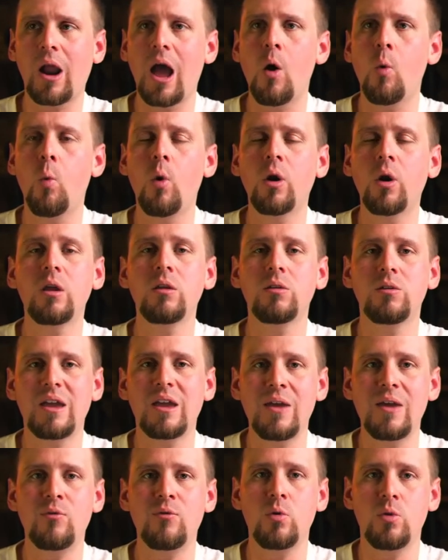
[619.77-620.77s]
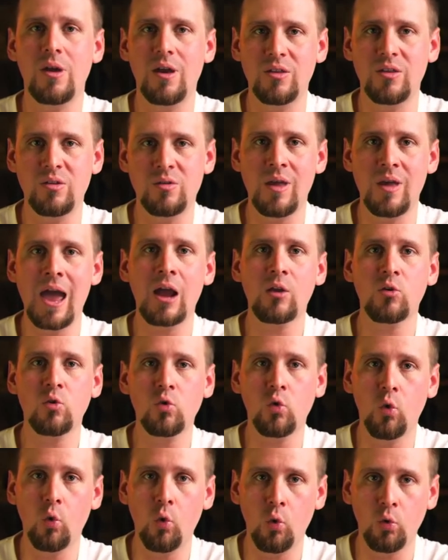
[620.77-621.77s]
I wanted to give you the
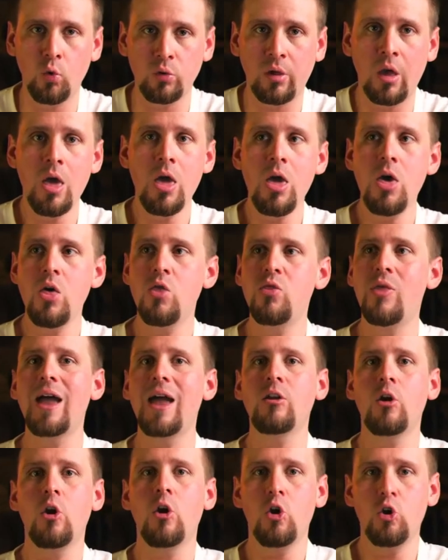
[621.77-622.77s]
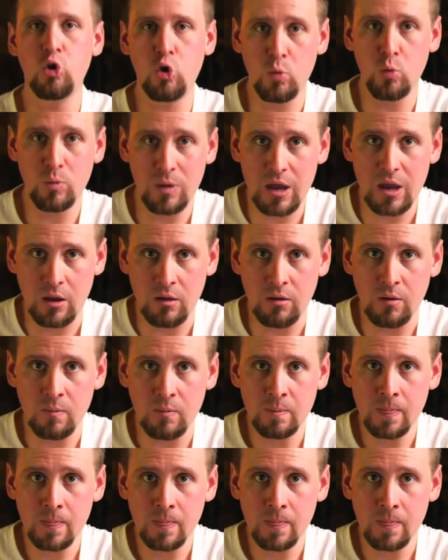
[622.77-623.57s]
exact tools that you needed.